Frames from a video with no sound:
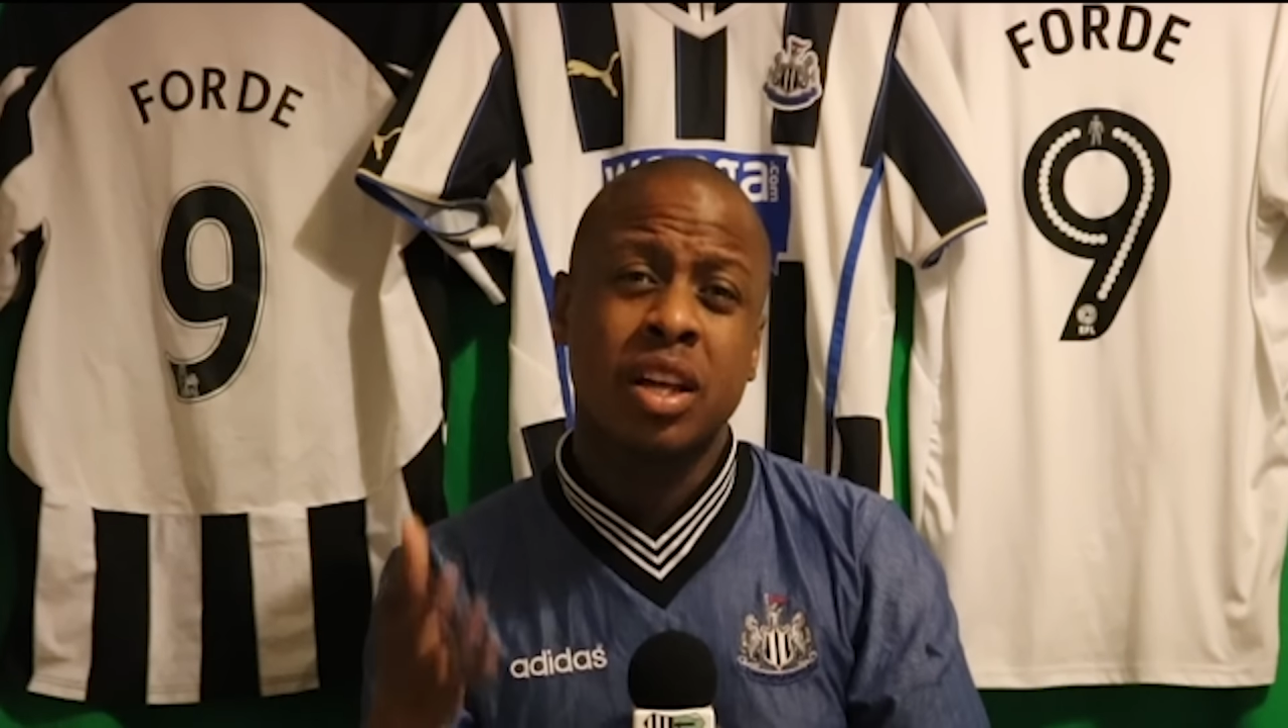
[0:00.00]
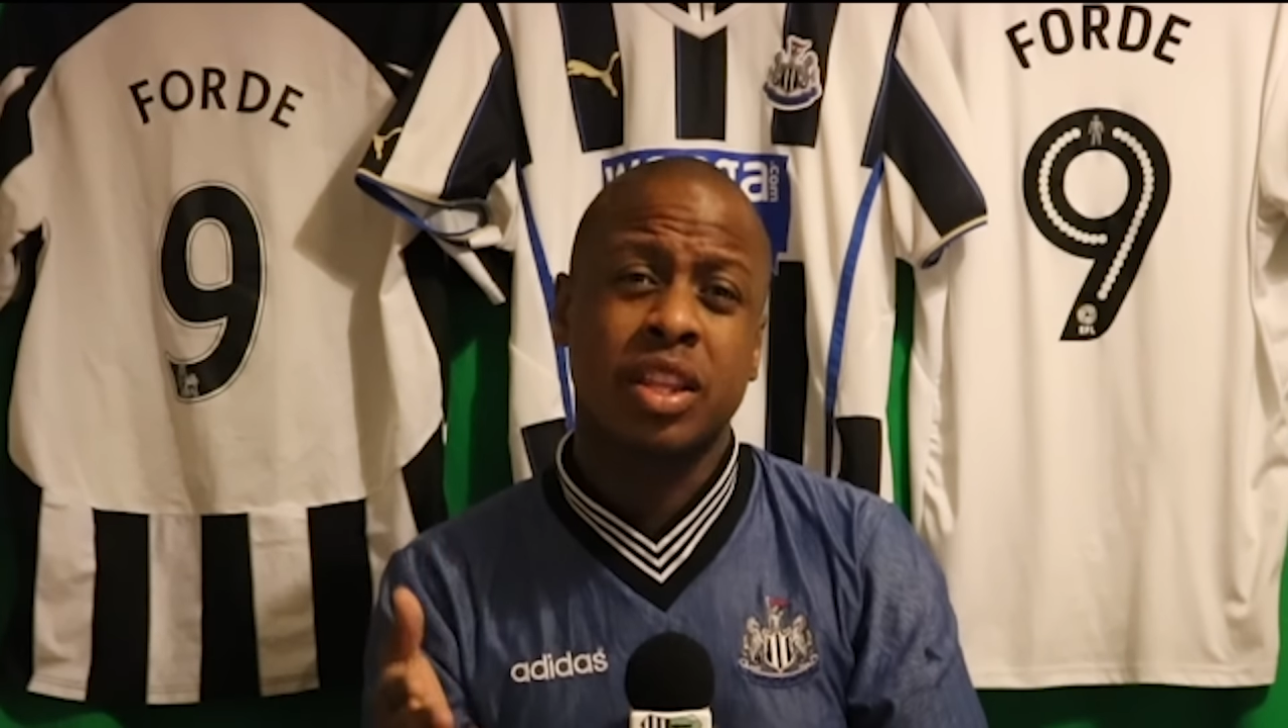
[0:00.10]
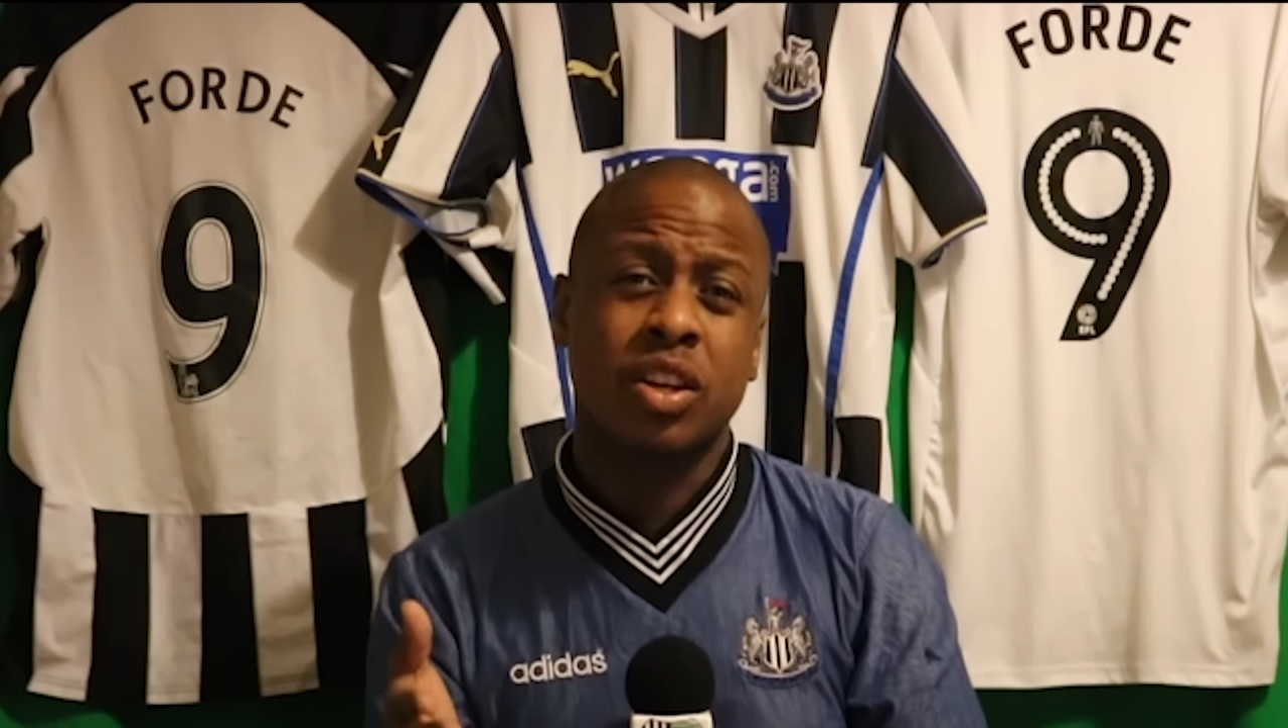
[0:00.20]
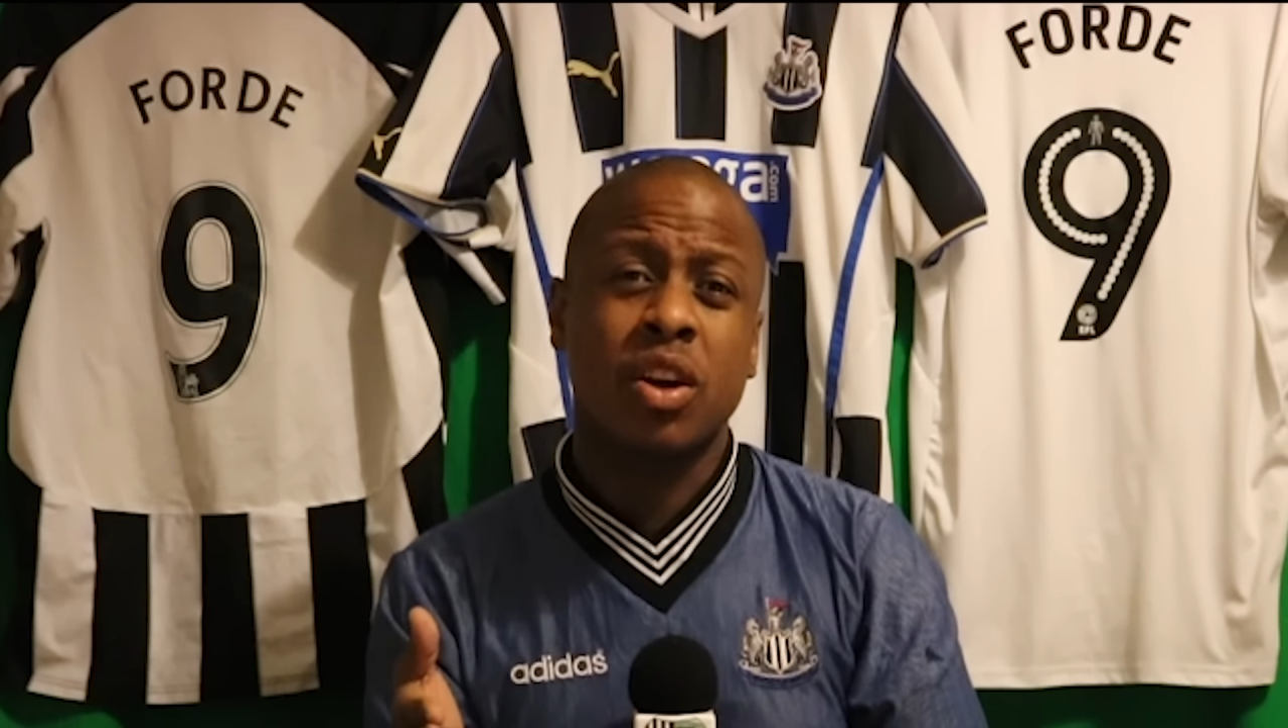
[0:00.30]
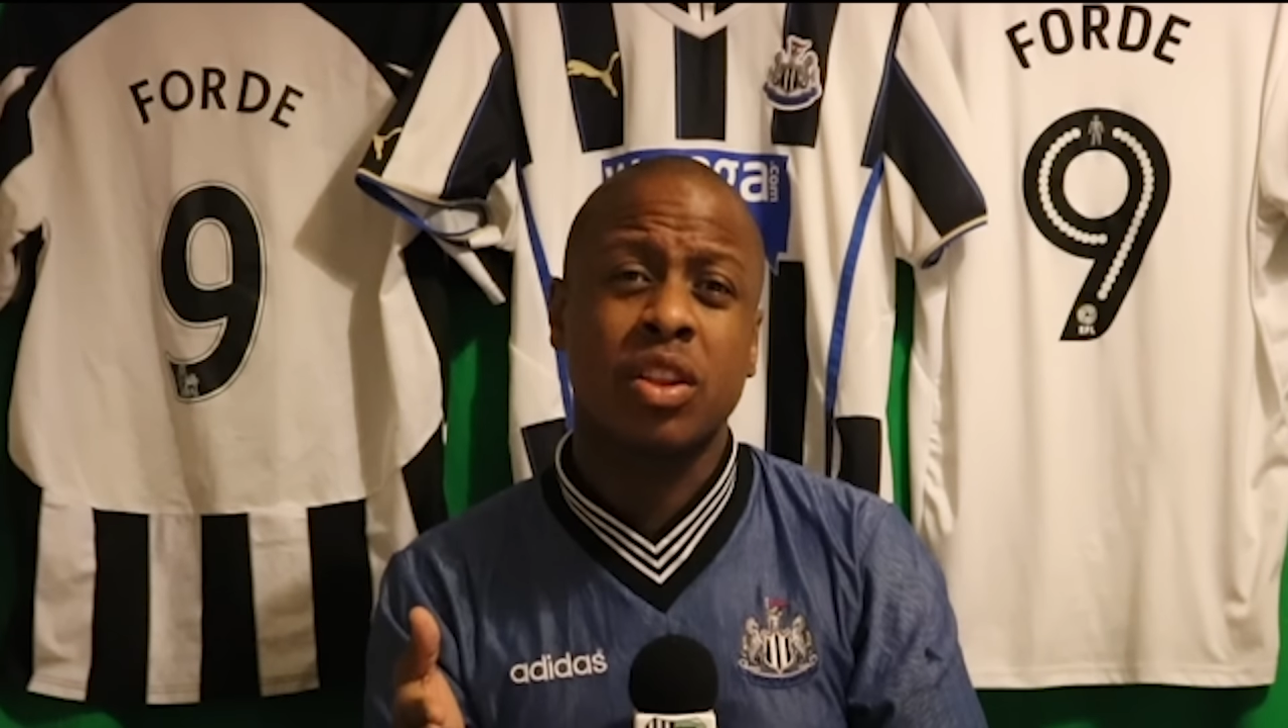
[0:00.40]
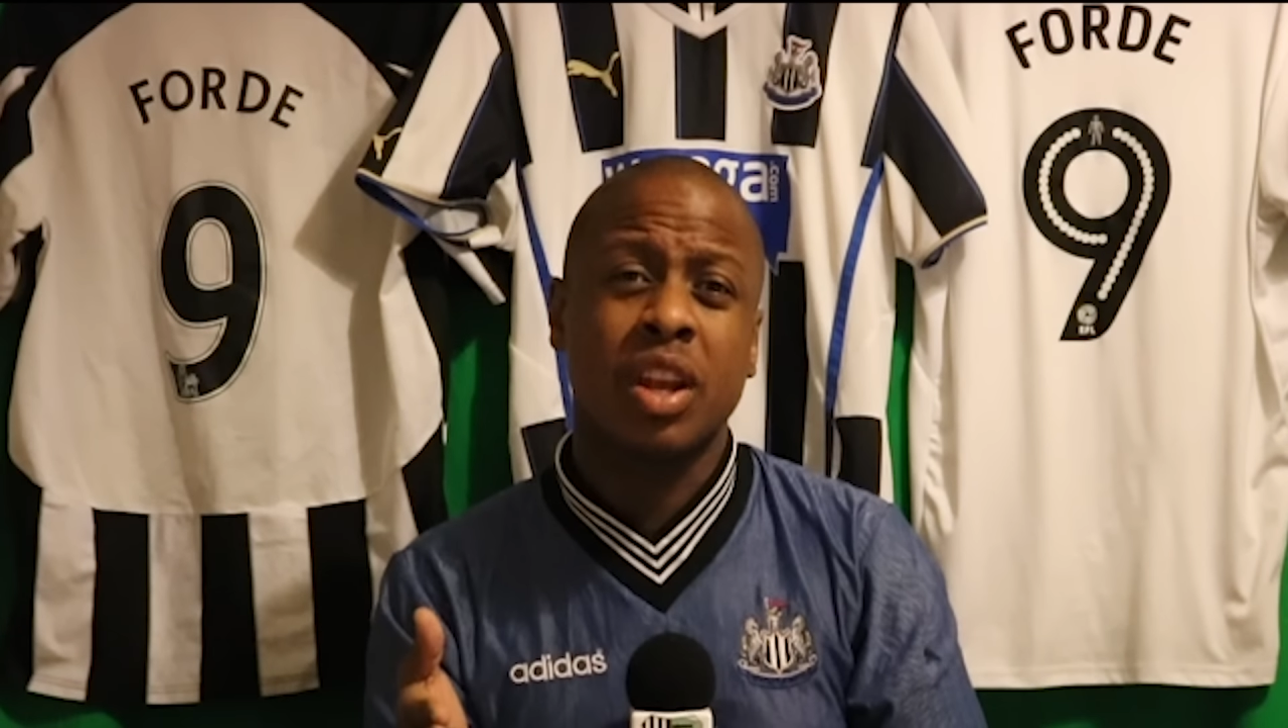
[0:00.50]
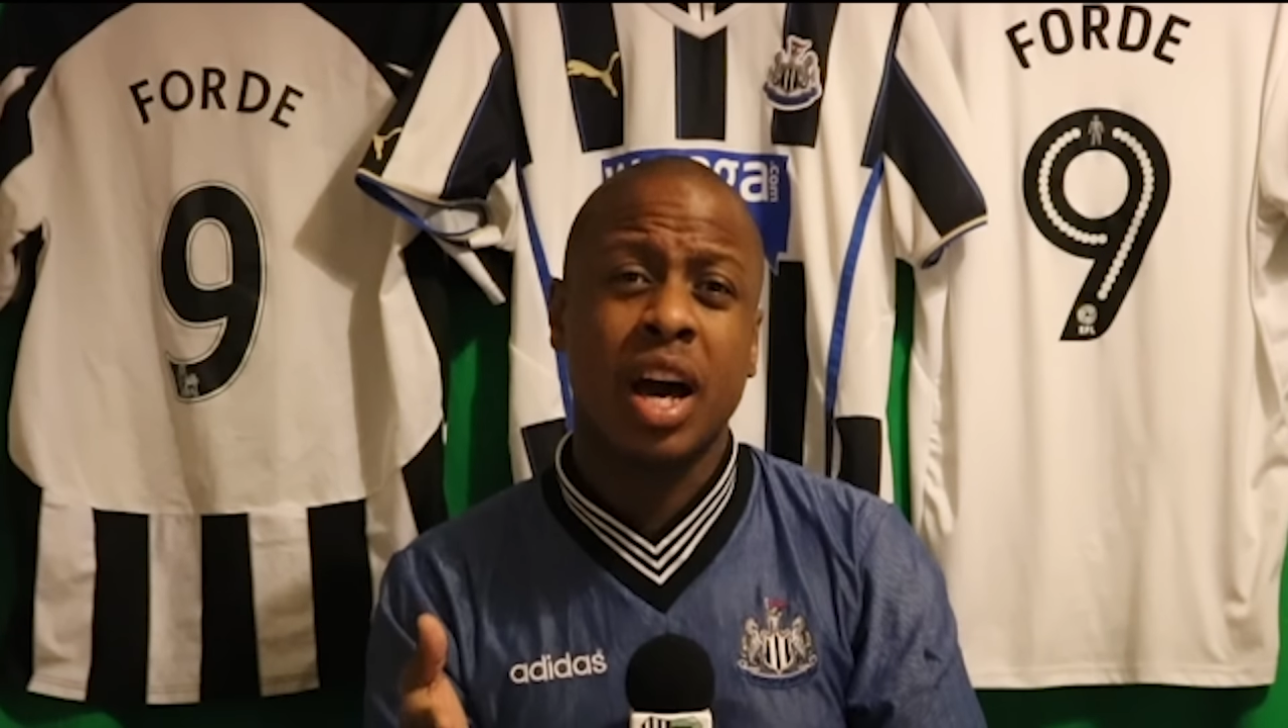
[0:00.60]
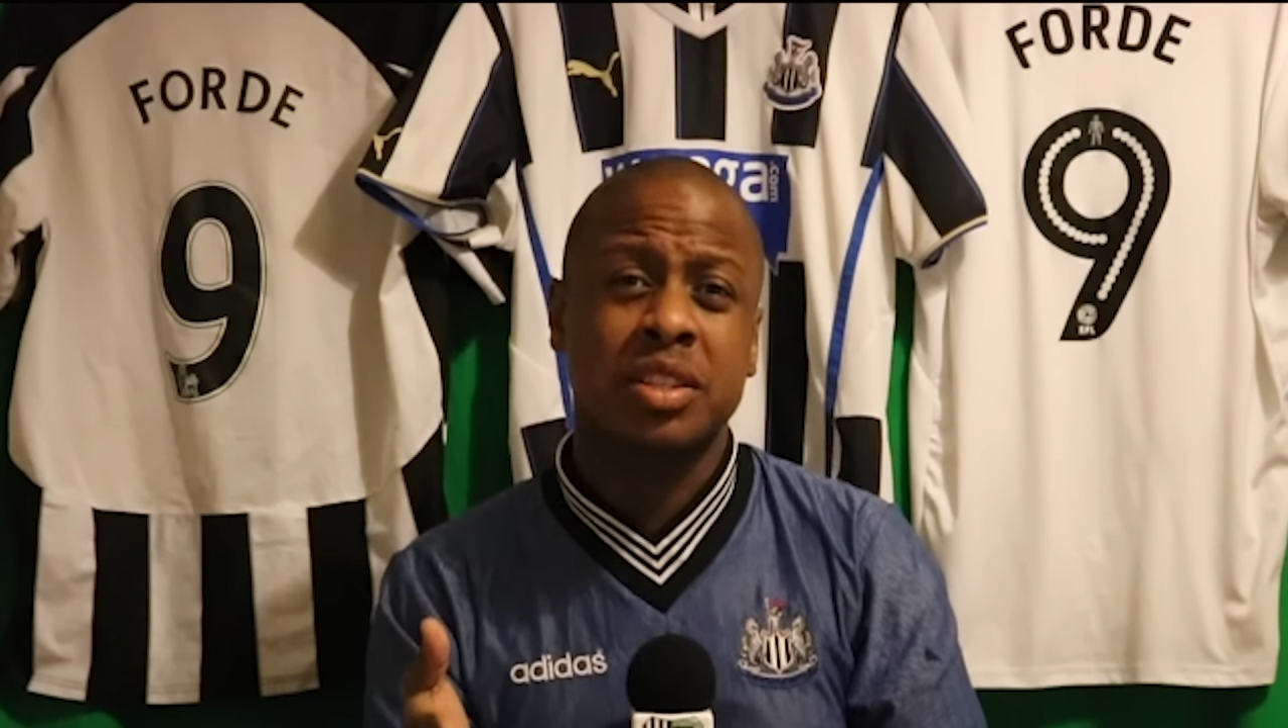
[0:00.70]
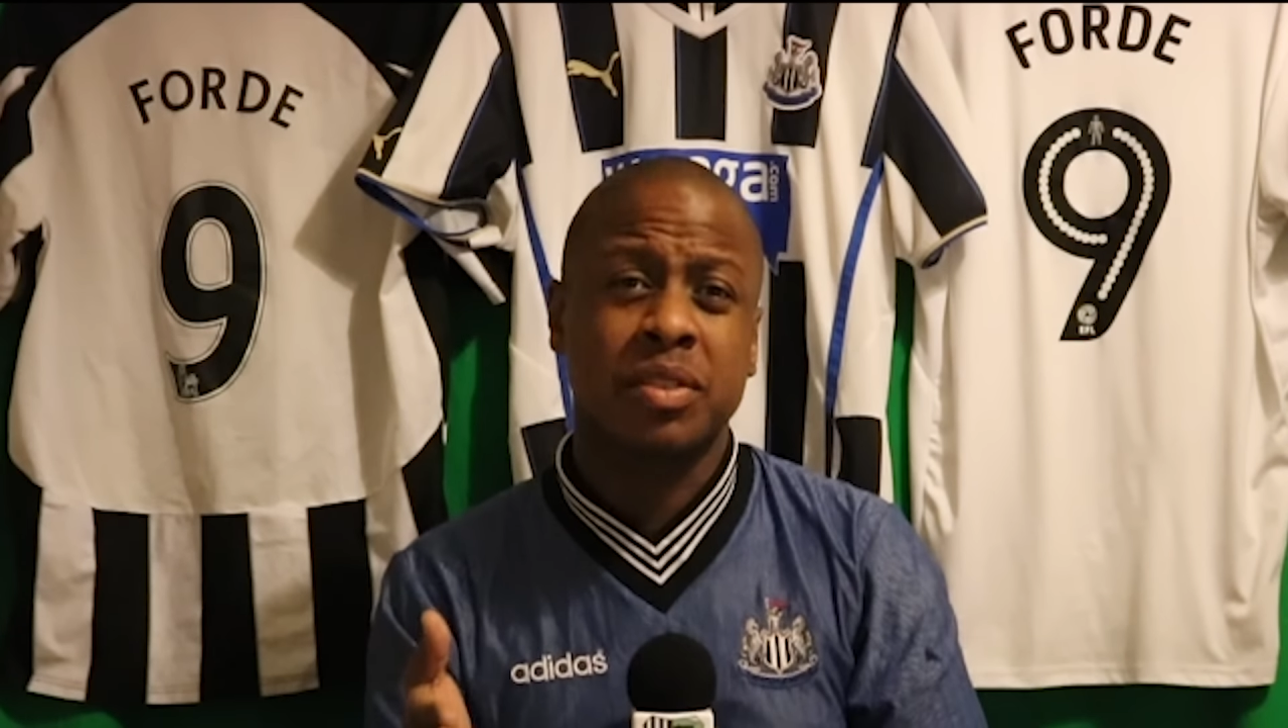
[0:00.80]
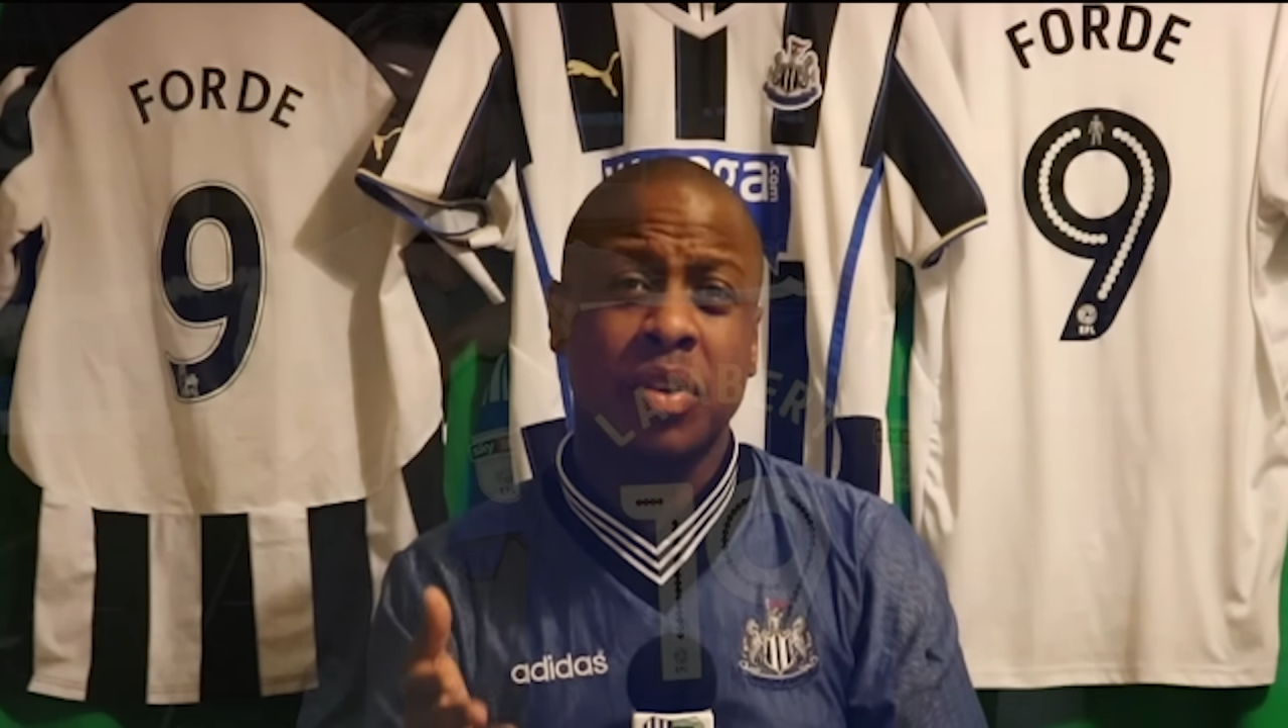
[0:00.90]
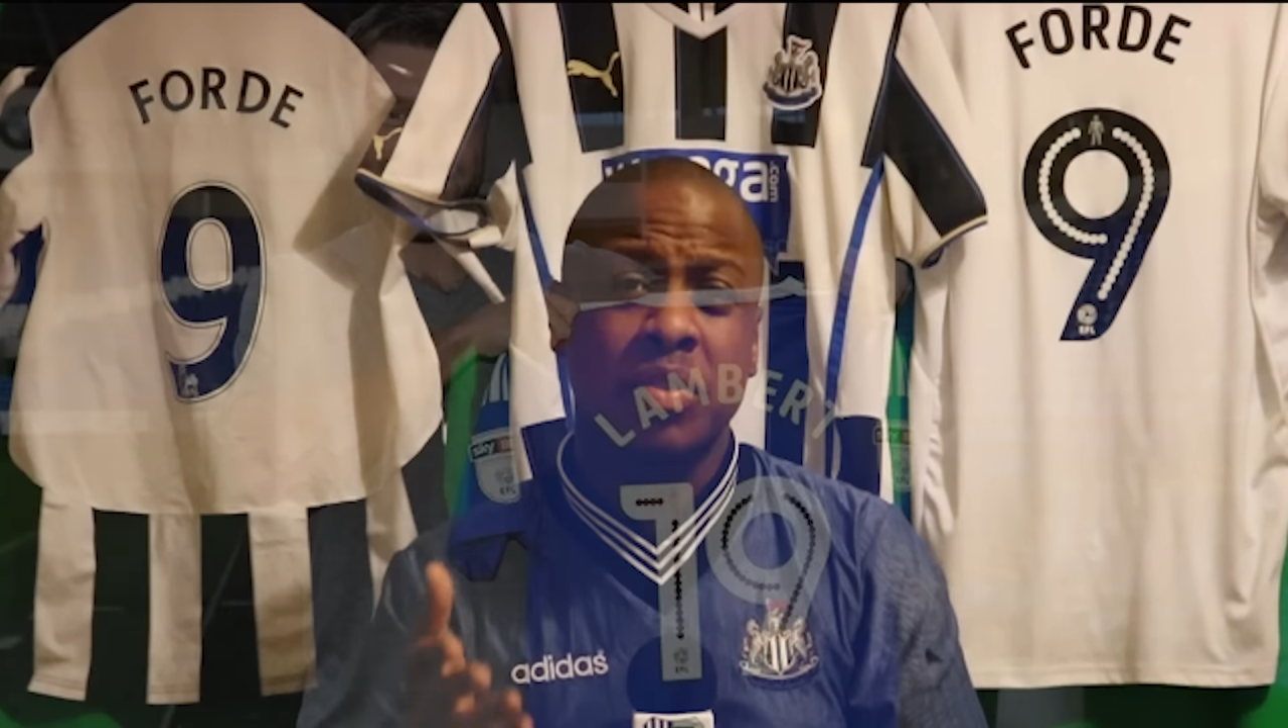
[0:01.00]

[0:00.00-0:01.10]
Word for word: They've got the likes of